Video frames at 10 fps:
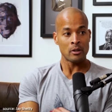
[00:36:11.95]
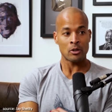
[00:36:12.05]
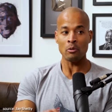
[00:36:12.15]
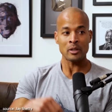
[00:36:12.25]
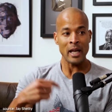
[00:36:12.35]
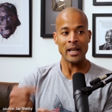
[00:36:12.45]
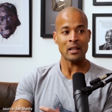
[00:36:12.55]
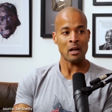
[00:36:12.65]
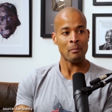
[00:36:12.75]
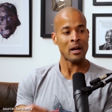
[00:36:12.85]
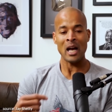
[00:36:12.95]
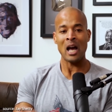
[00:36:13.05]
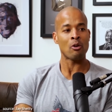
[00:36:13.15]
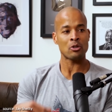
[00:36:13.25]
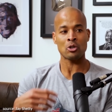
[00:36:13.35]
So don't take it like, my
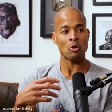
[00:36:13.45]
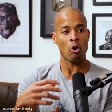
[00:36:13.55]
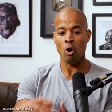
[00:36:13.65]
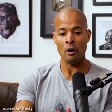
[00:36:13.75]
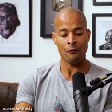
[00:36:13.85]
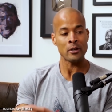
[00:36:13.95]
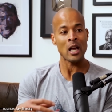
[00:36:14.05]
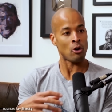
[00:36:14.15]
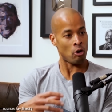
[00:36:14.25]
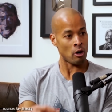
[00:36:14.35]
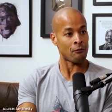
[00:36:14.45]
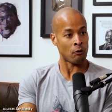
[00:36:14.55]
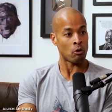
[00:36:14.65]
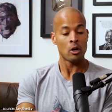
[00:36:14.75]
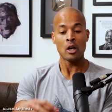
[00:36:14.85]
God, those are so hurtful. Yeah, they're
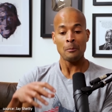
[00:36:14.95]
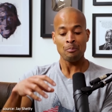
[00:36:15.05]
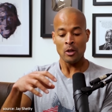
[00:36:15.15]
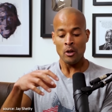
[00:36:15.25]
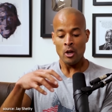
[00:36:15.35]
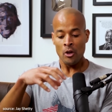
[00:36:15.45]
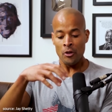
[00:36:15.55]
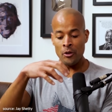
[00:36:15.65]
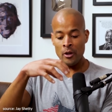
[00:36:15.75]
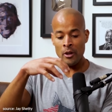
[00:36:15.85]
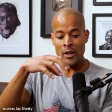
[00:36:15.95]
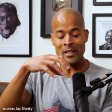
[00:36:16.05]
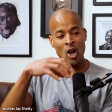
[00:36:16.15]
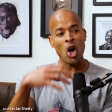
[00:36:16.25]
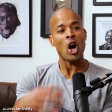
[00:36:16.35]
hurtful,
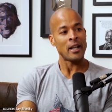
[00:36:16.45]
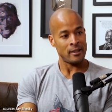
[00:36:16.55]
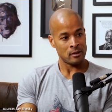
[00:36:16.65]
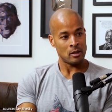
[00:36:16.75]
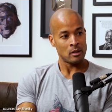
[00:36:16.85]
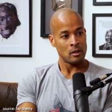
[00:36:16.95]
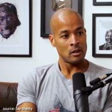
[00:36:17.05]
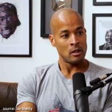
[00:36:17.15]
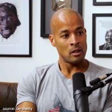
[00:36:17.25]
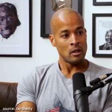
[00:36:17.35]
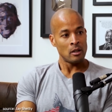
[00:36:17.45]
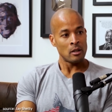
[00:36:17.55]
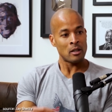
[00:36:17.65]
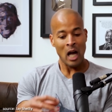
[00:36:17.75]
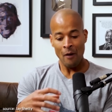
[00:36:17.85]
dishonest.
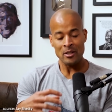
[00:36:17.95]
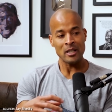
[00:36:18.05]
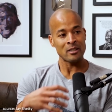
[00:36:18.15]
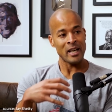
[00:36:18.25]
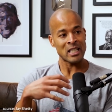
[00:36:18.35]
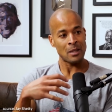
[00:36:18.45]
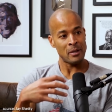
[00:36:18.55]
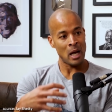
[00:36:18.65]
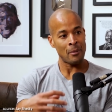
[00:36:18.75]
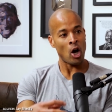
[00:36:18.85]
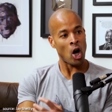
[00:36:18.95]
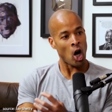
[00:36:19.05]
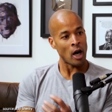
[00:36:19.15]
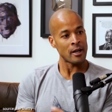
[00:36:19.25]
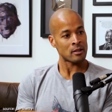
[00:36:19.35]
The conversation has to become an
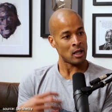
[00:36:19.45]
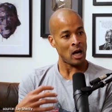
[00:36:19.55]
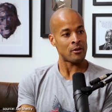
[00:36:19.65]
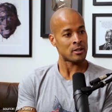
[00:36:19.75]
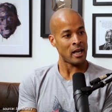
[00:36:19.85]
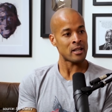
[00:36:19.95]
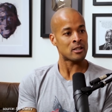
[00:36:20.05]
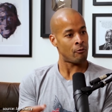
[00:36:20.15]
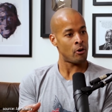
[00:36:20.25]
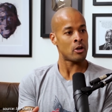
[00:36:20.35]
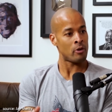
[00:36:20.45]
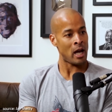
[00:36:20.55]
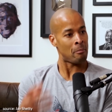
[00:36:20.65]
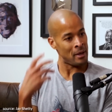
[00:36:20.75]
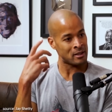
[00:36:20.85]
honest conversation of where you're
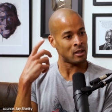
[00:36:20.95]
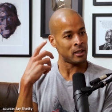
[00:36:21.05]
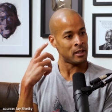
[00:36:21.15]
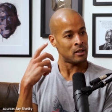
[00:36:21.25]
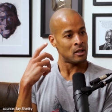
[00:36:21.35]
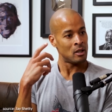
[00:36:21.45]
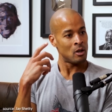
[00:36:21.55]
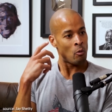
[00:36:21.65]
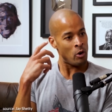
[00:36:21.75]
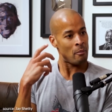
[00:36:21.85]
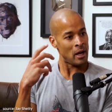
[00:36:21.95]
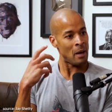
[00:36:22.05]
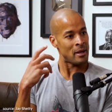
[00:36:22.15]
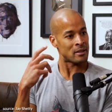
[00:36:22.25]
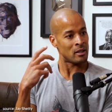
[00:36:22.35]
at mentally. Where am I
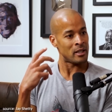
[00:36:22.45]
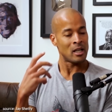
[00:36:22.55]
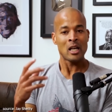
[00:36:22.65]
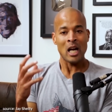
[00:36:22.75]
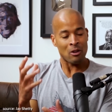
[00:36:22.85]
at mentally?